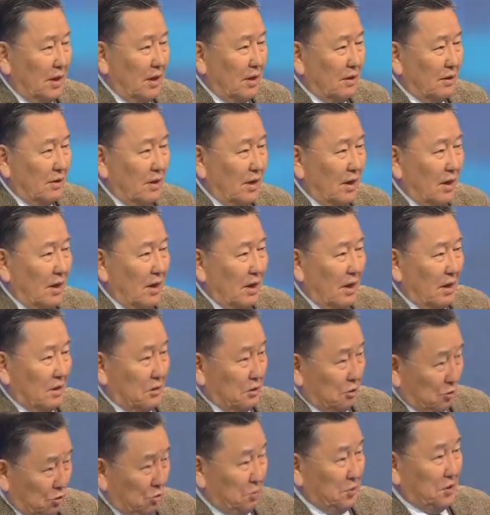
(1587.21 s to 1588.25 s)
area and
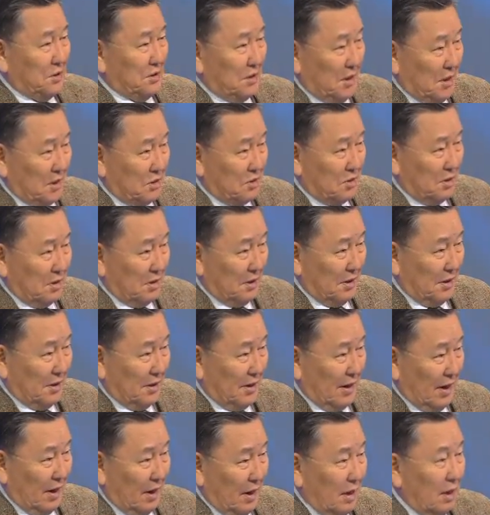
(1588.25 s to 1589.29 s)
human rights
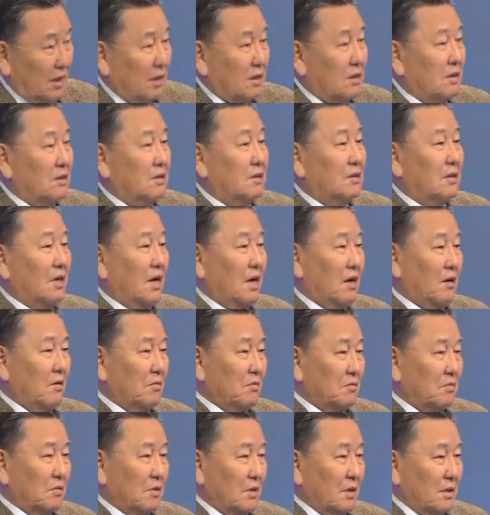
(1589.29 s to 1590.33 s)
area. Now,
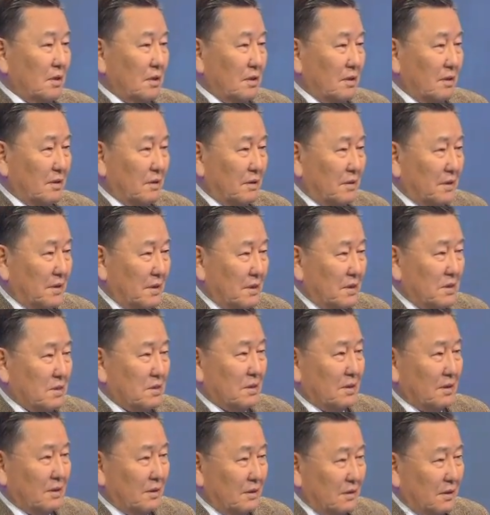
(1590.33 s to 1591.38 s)

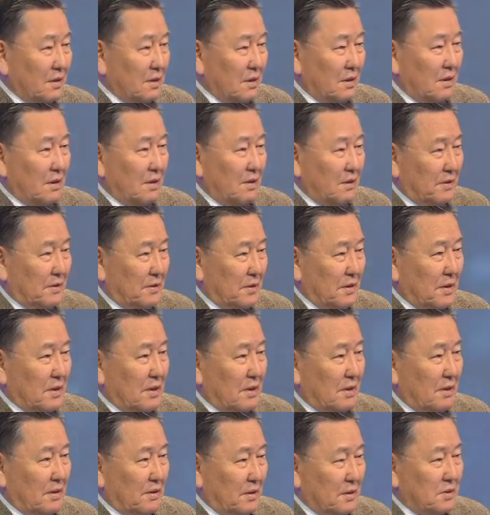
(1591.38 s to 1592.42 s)
this
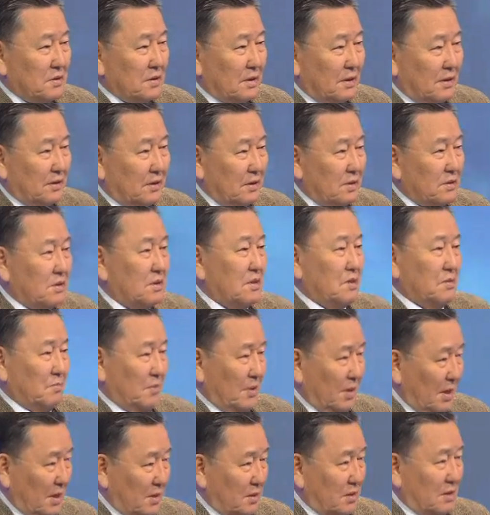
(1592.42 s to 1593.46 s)
criticism
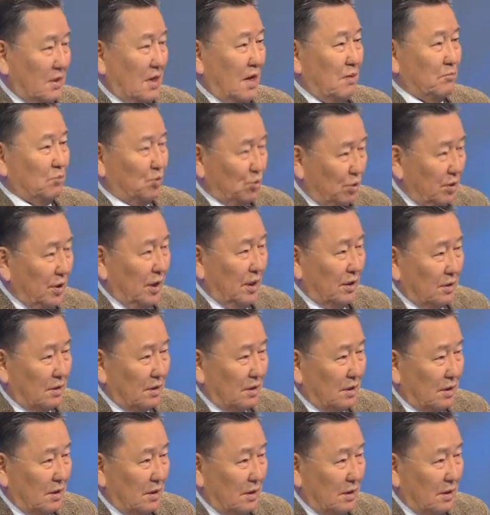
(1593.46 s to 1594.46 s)
has come to an end.